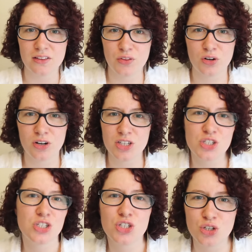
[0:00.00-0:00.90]
there are
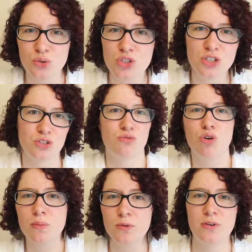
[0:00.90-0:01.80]
institutions,
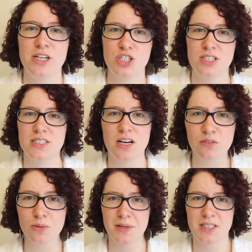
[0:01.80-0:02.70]
corporations,
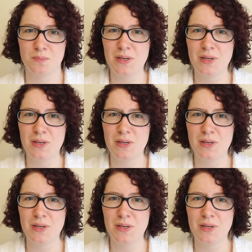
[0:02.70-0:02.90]
governments,